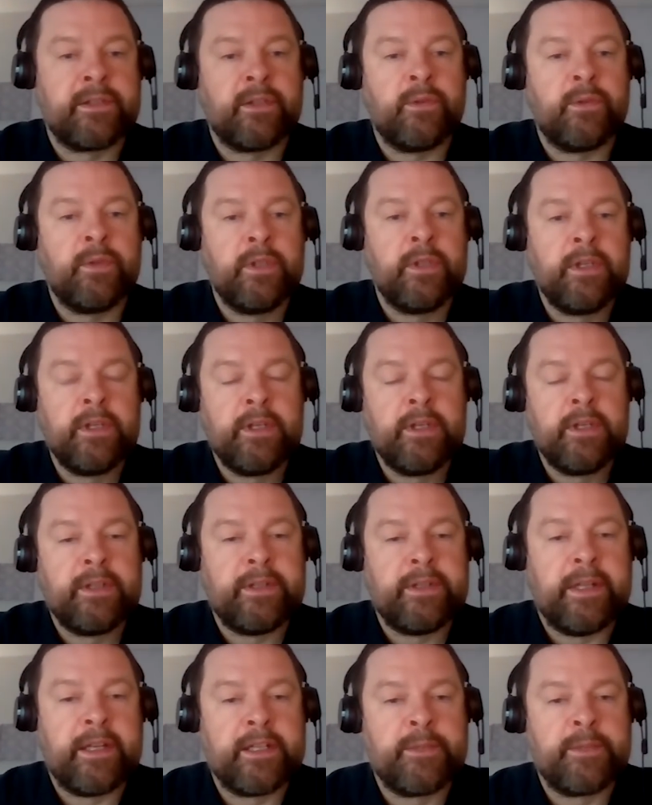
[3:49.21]
So
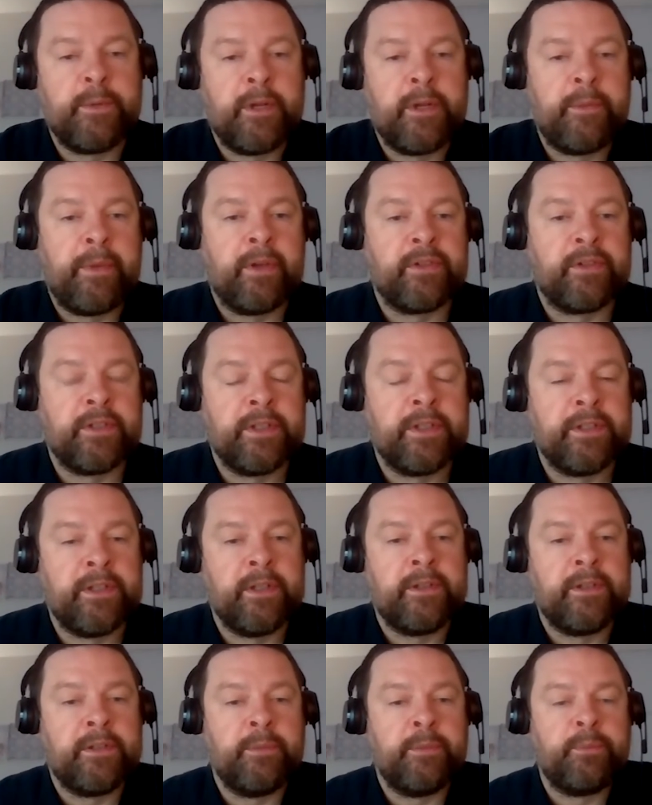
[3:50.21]
tell us a bit about the,
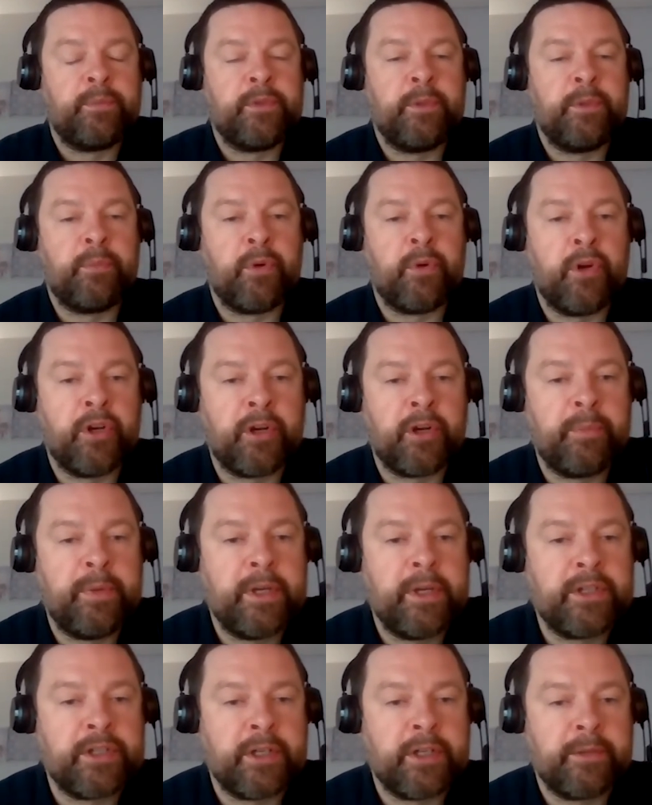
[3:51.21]
the, the broader
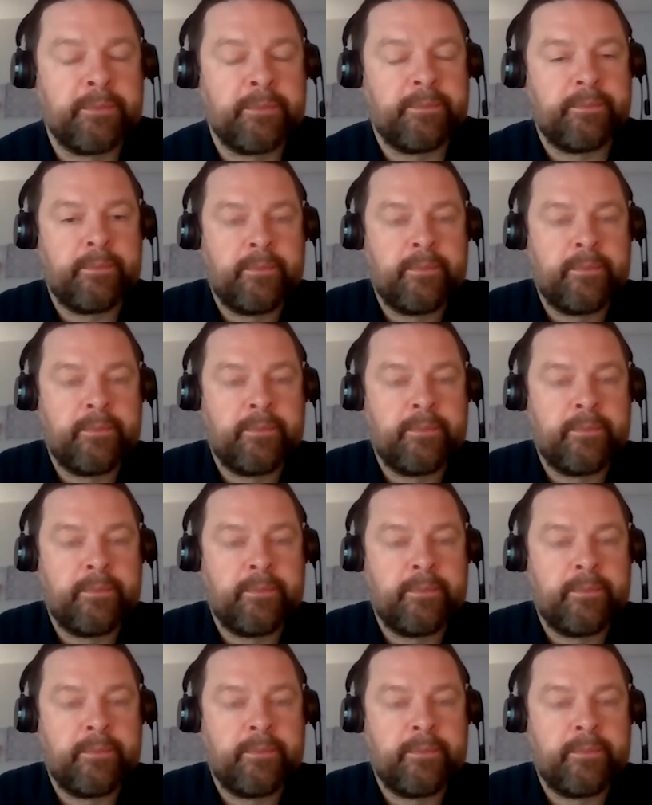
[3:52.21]
picture.